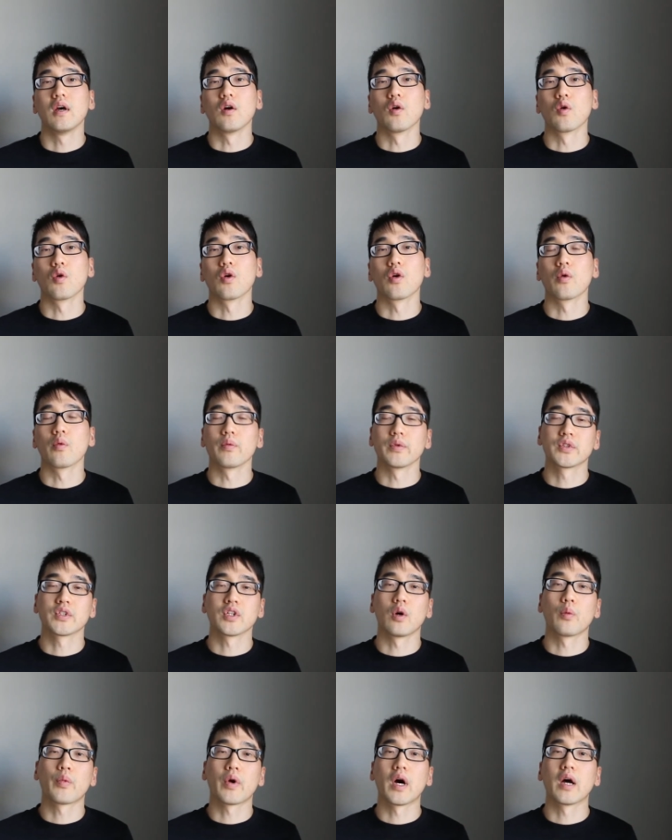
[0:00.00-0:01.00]
or
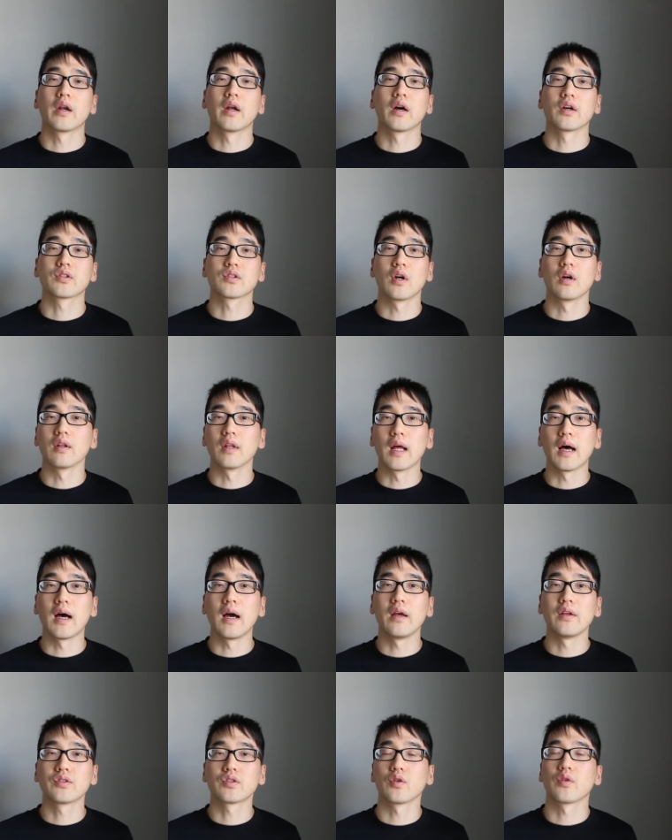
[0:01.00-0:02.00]
sell products
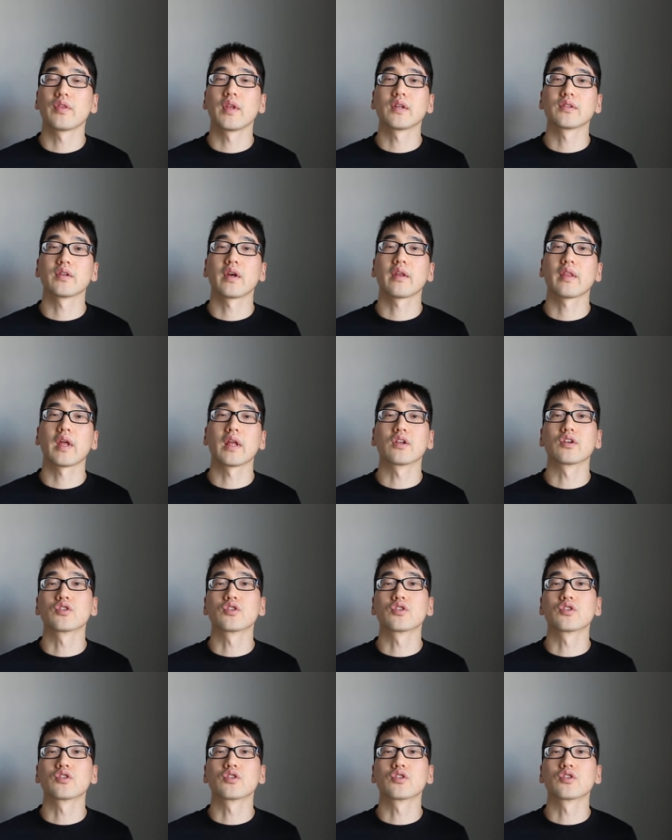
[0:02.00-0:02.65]
online. So things like that.